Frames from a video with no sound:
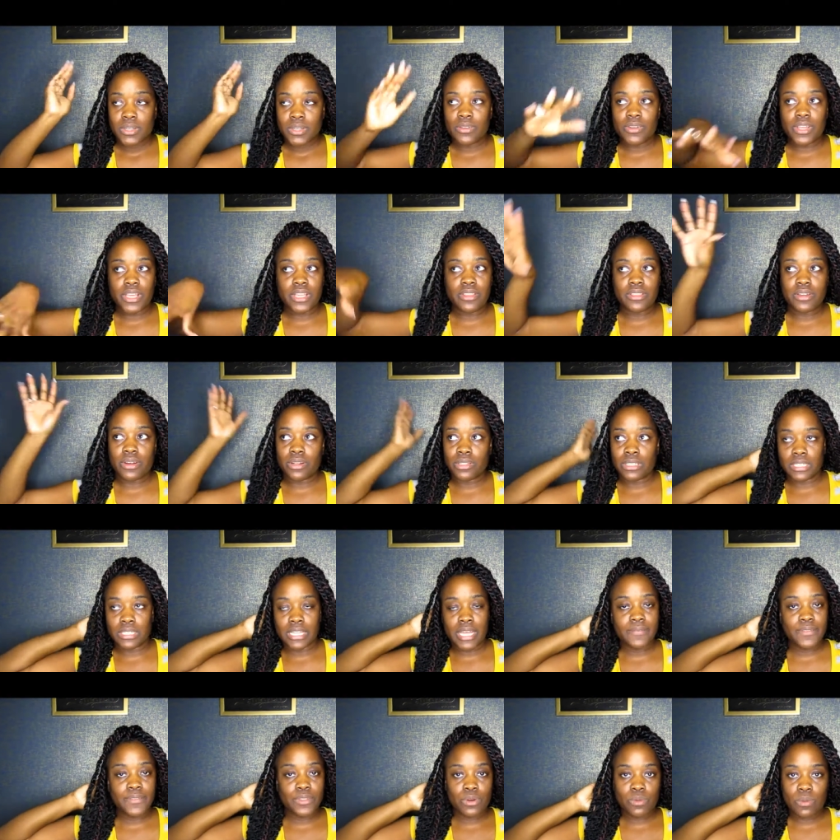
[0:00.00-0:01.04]
either on the
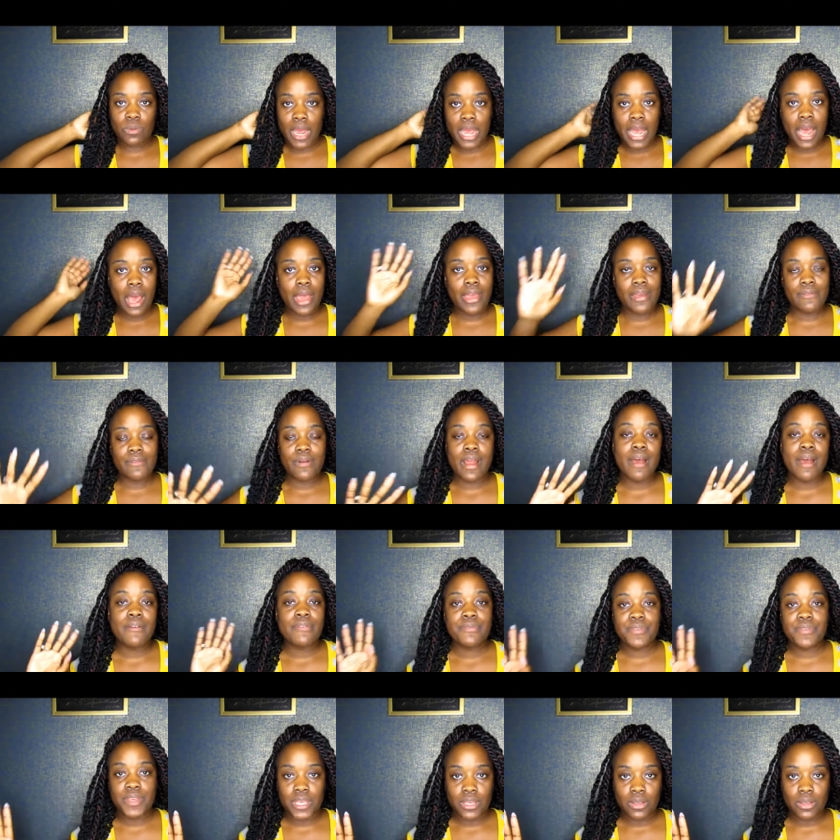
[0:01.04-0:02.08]
left or the right, however I
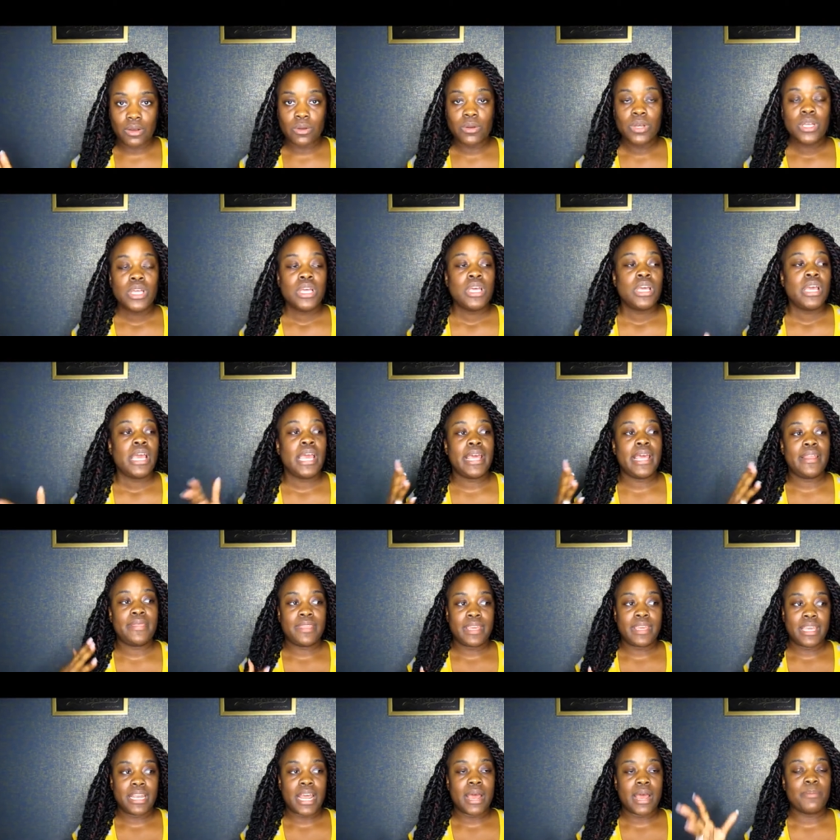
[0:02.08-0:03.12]
feel, and
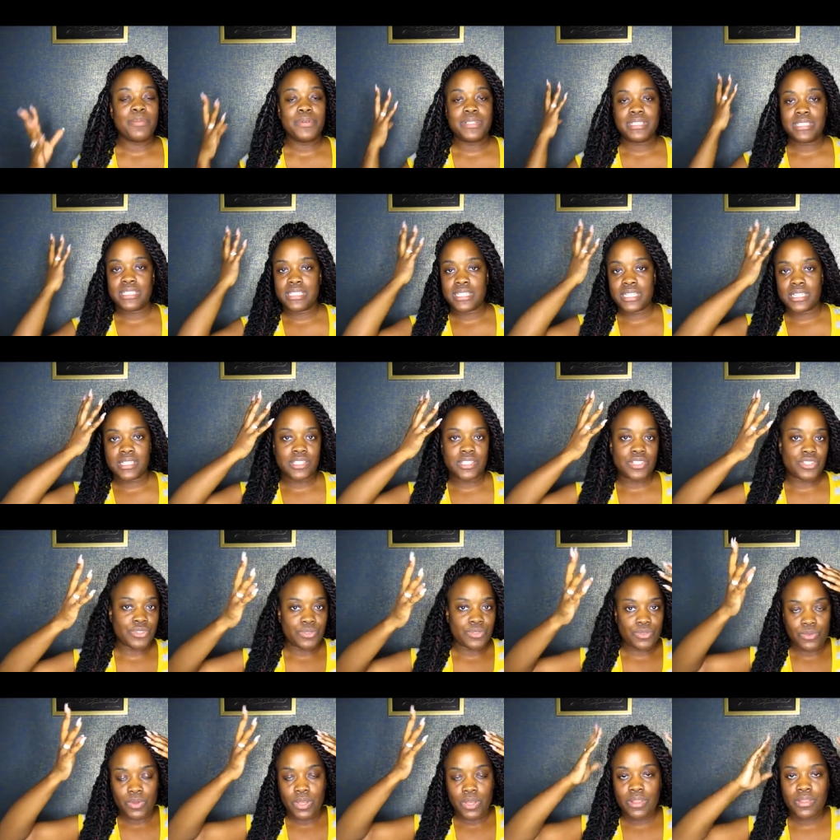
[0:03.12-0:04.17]
then I proceed to
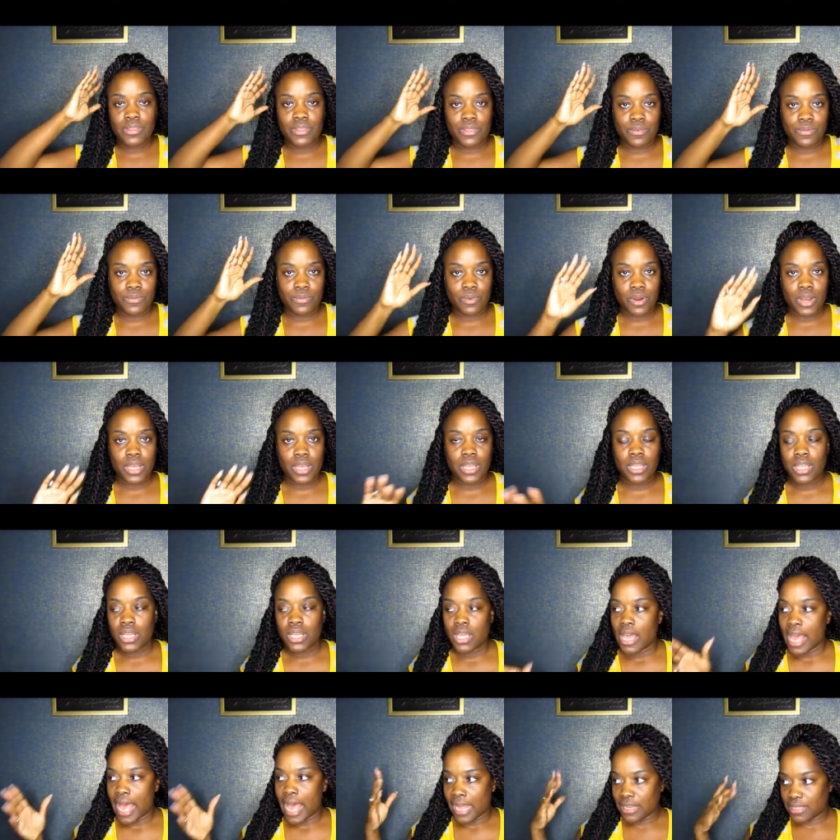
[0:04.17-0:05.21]
do the front.
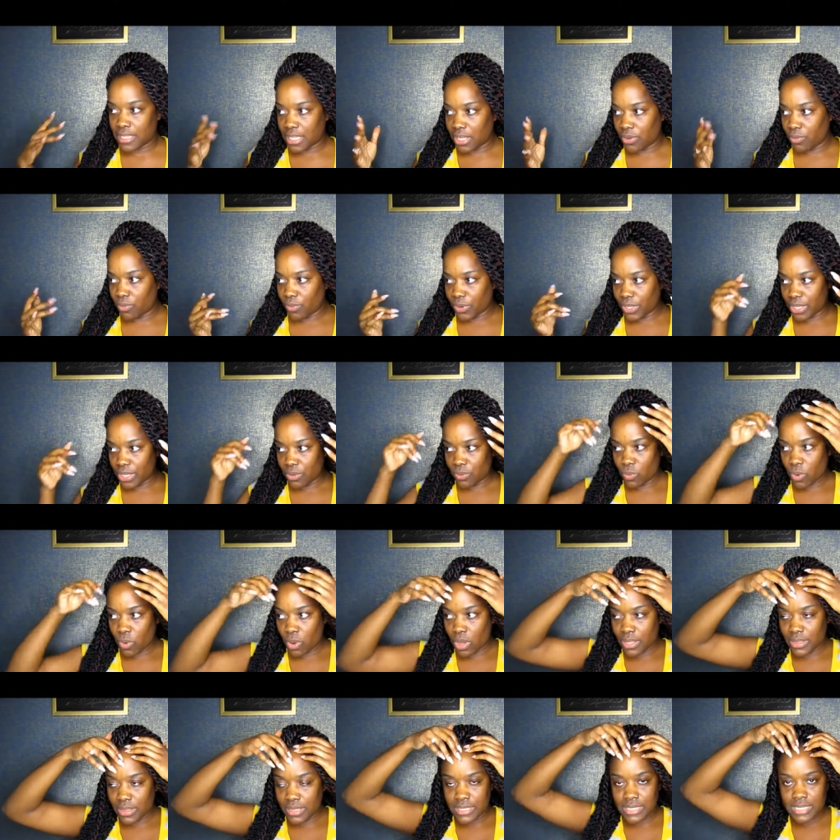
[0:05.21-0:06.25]
I didn't really
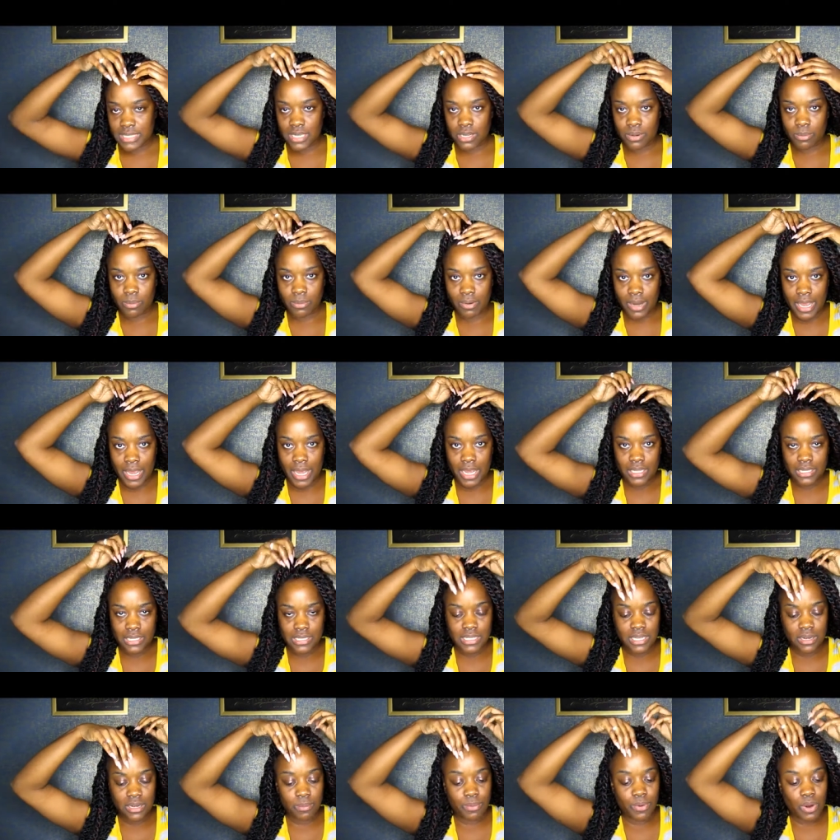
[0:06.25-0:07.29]
want the center
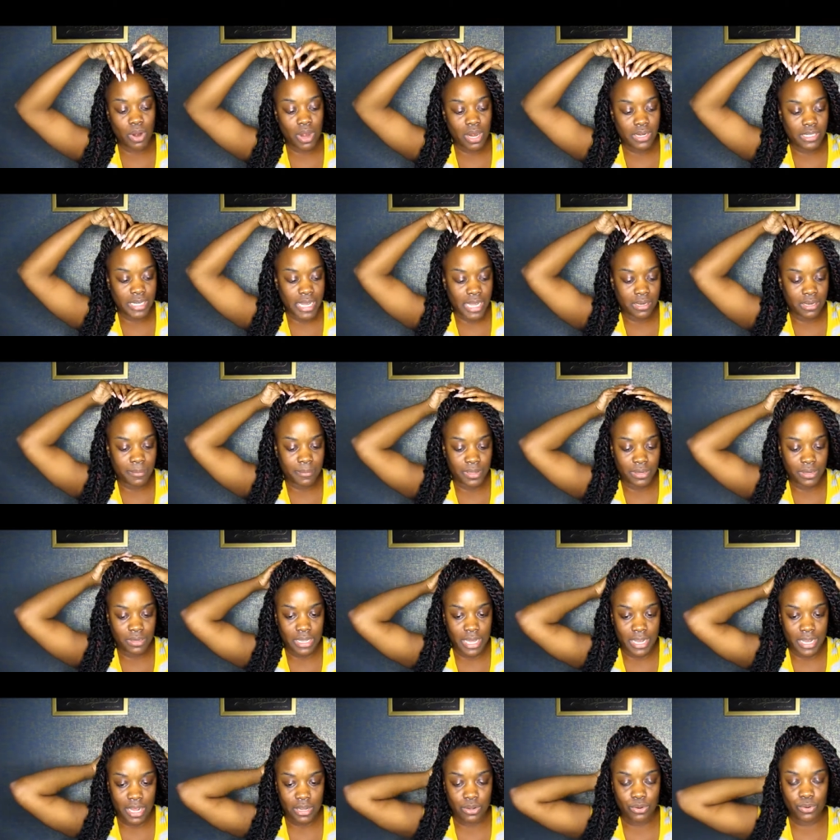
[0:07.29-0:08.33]
part down the middle
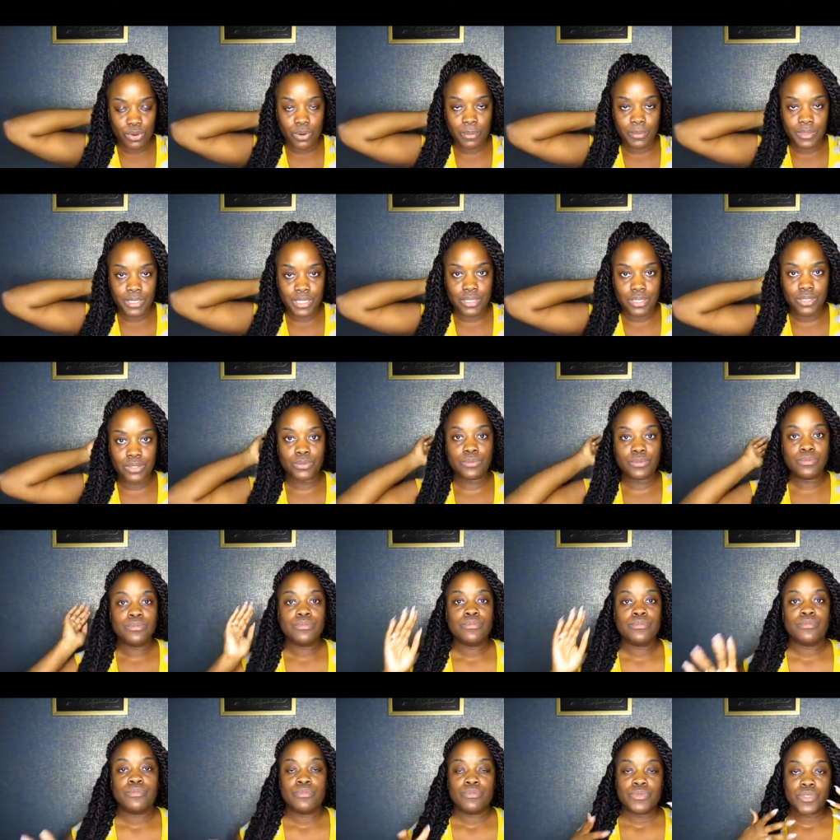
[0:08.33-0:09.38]
like I normally do,
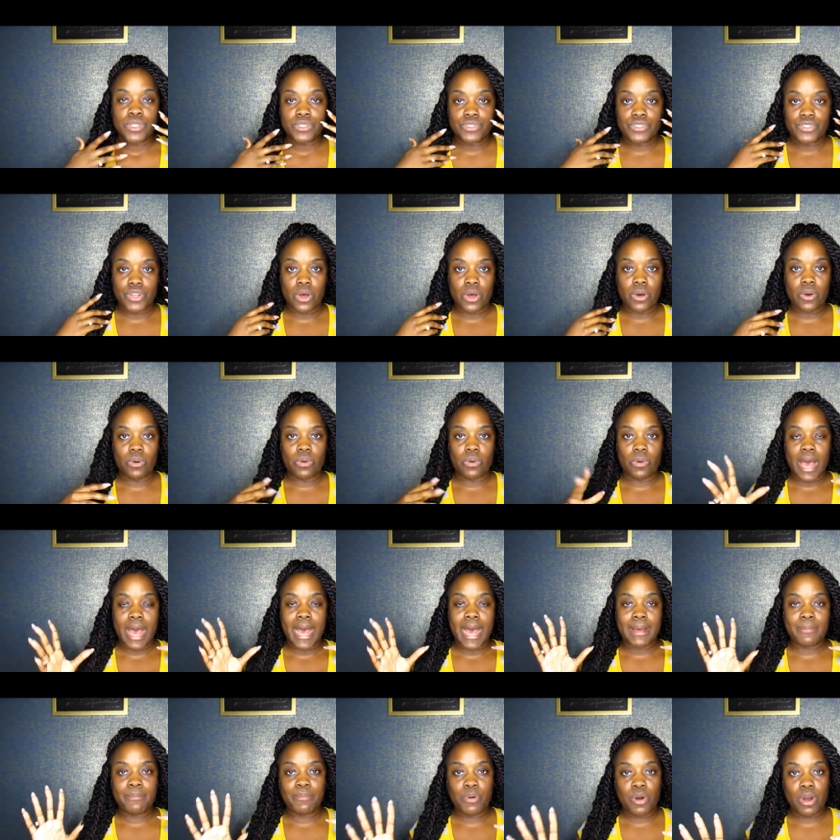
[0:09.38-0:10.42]
so
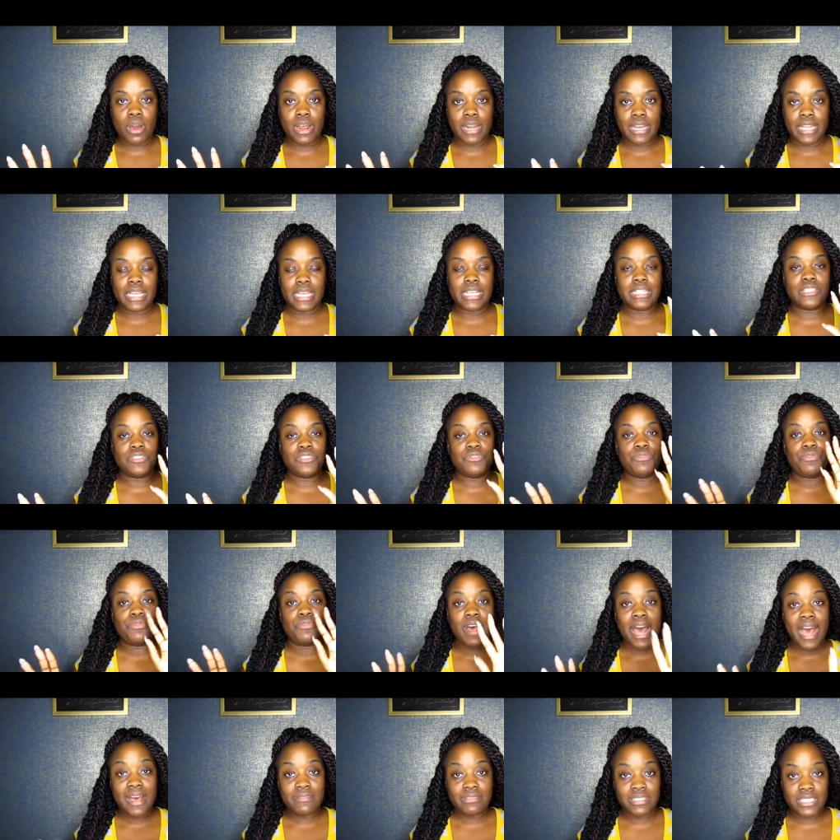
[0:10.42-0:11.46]
I parted into
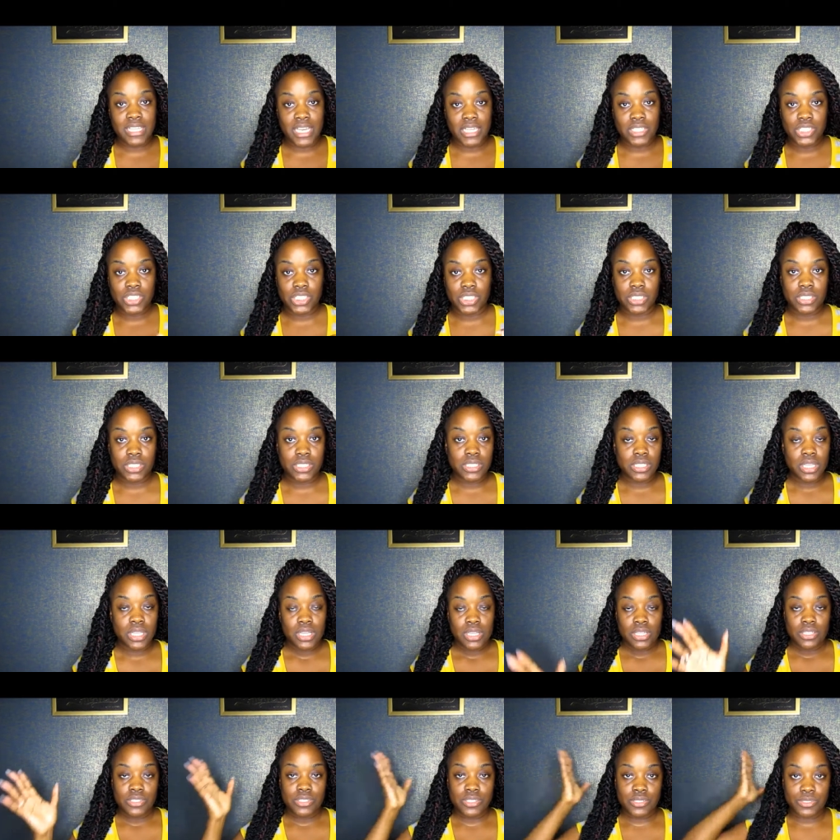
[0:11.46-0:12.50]
5 sections.
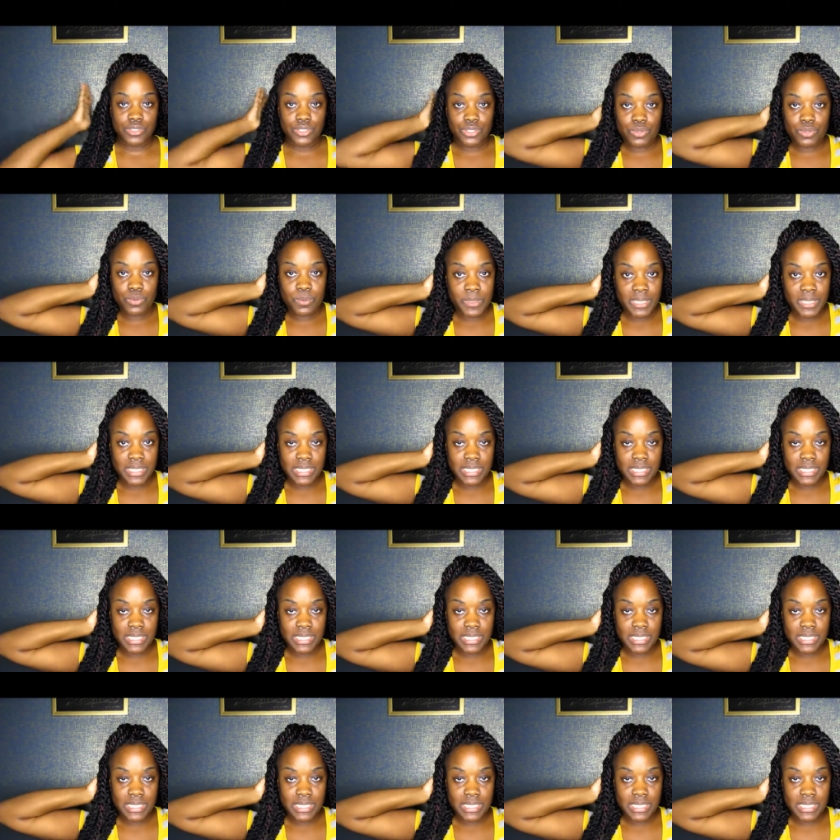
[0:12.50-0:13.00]
So 2 big